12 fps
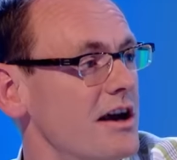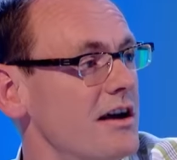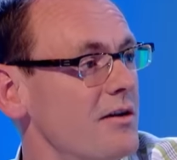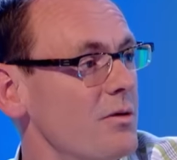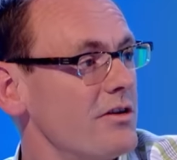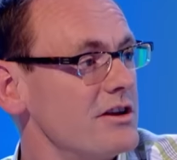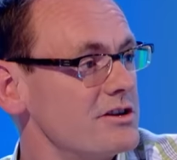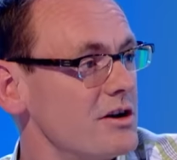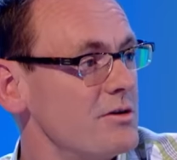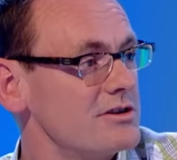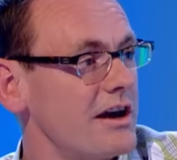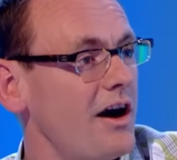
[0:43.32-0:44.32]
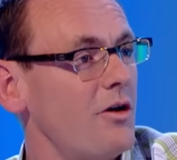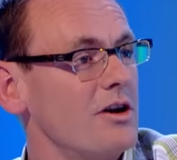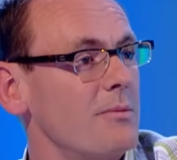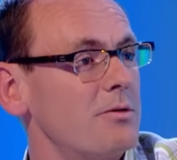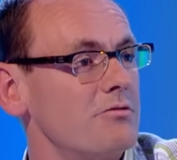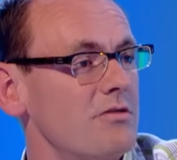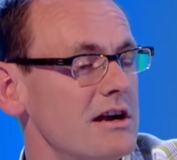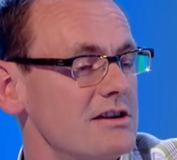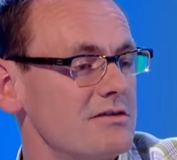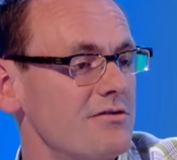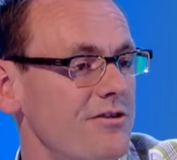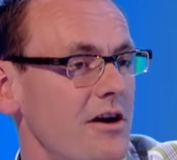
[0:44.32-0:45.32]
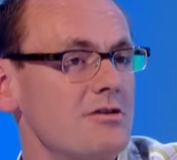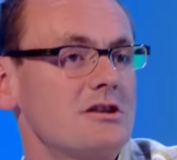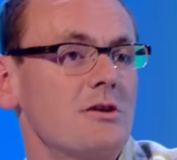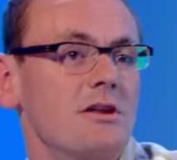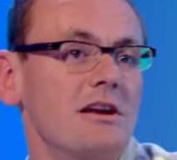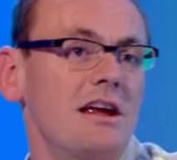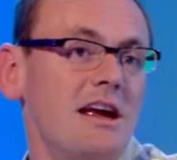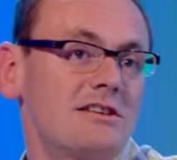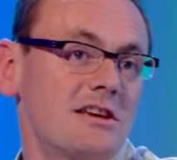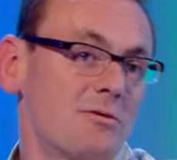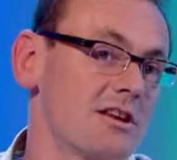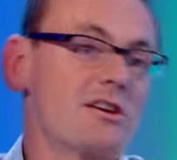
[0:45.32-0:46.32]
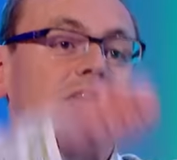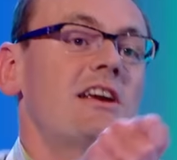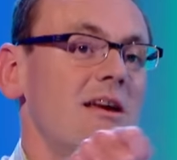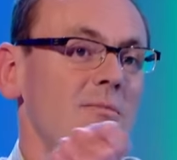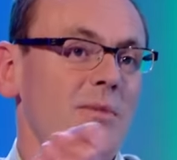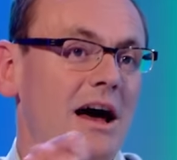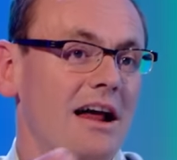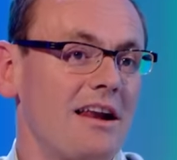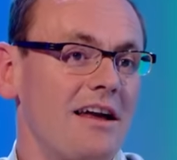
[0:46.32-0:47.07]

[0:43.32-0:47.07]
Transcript: it. What they do is they hold up a recent photo and then hit it with a cricket bat.